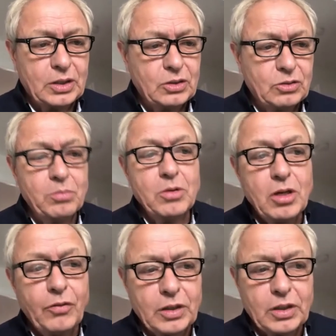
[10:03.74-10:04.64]

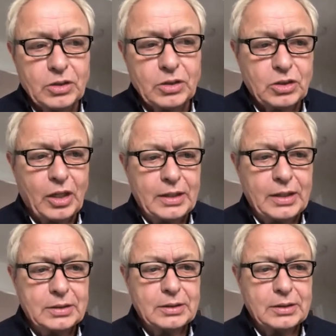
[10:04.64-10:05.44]
remove the constraints,